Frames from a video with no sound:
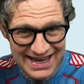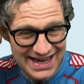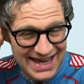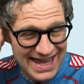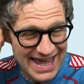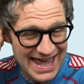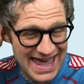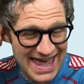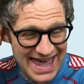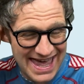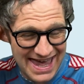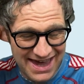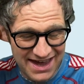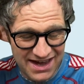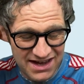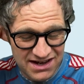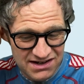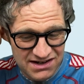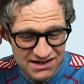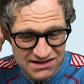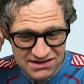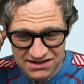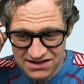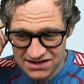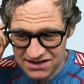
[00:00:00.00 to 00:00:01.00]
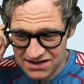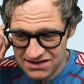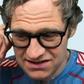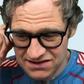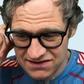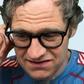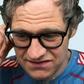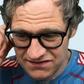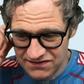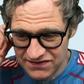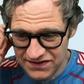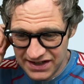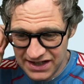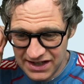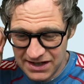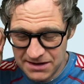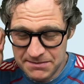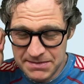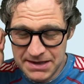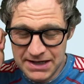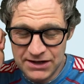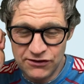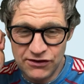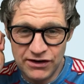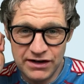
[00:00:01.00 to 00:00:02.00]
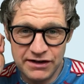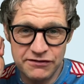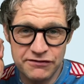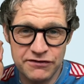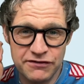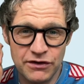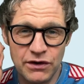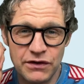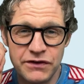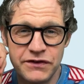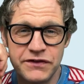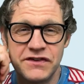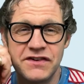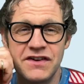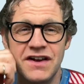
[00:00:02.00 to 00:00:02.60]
air, it immediately frosts